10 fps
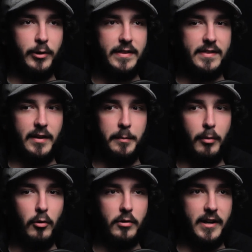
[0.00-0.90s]
with the
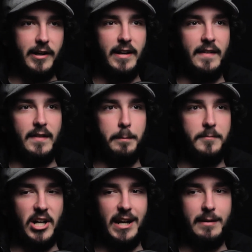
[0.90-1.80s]
bowl cut and the
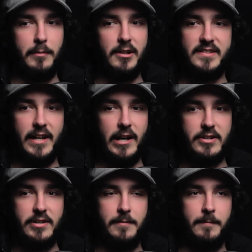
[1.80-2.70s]
giant
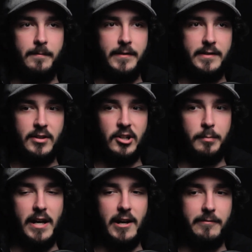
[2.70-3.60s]
mustache took
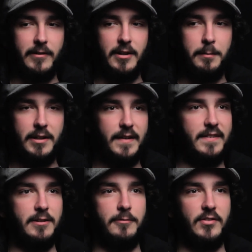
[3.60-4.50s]
me out of it
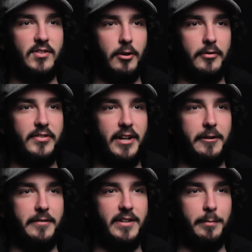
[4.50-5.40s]
because it was so stereotypical.